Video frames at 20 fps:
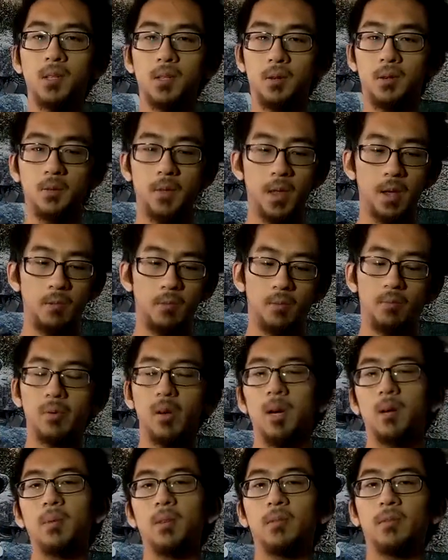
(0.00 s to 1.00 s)
so they were
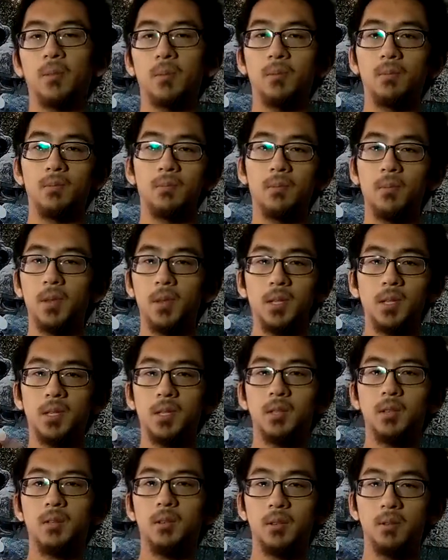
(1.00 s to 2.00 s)
probably from
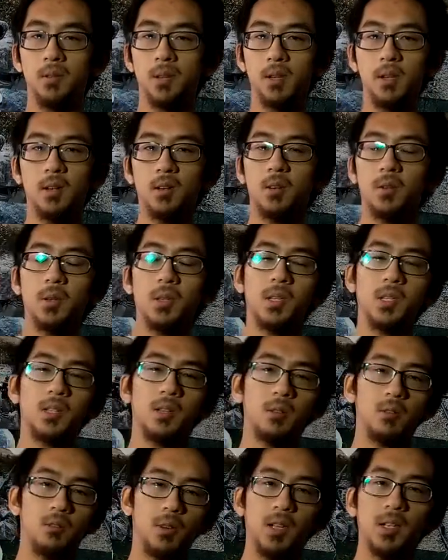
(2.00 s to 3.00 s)
this unit and all this
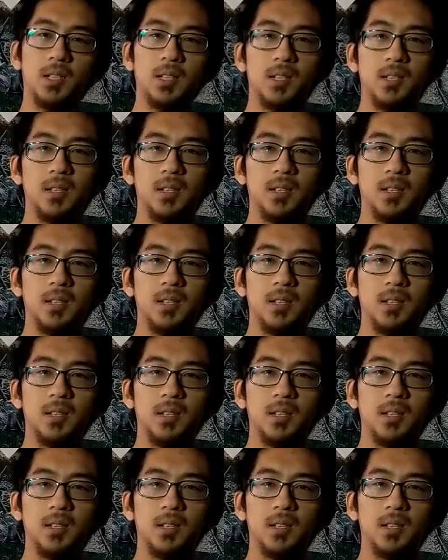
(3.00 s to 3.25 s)
crazy